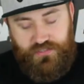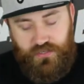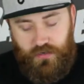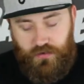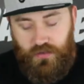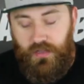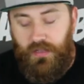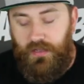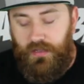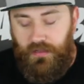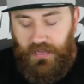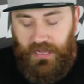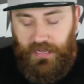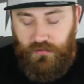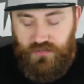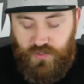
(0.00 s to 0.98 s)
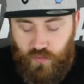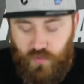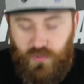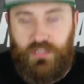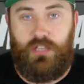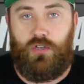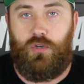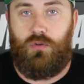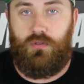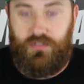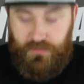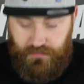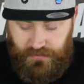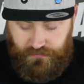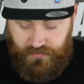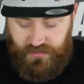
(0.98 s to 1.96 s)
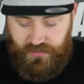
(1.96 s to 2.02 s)
So uh, it was really cool to
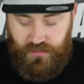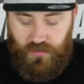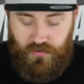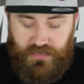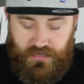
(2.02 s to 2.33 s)
be able to do,